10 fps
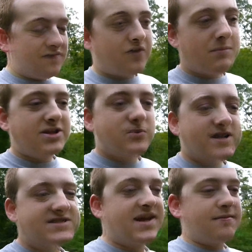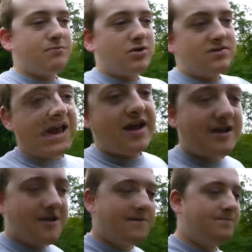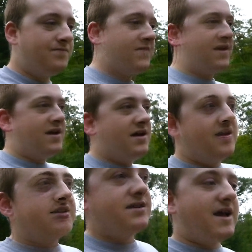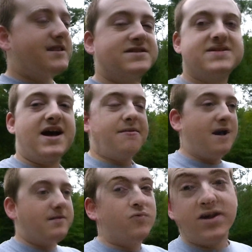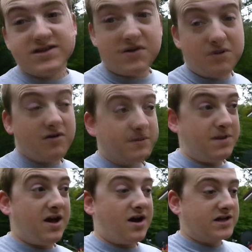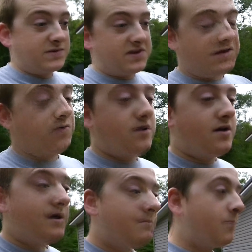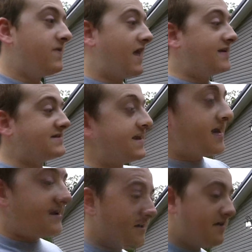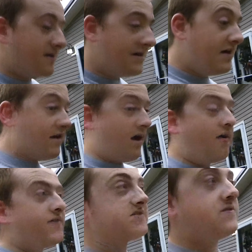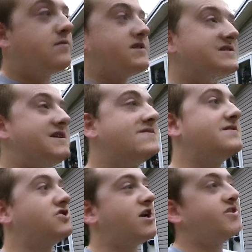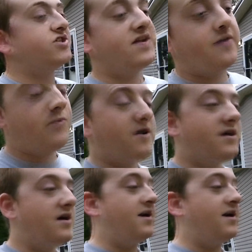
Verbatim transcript: for my 22nd birthday. At this time, I really don't know, to be honest with you. But with that said, obviously with the seasons changing, everyone,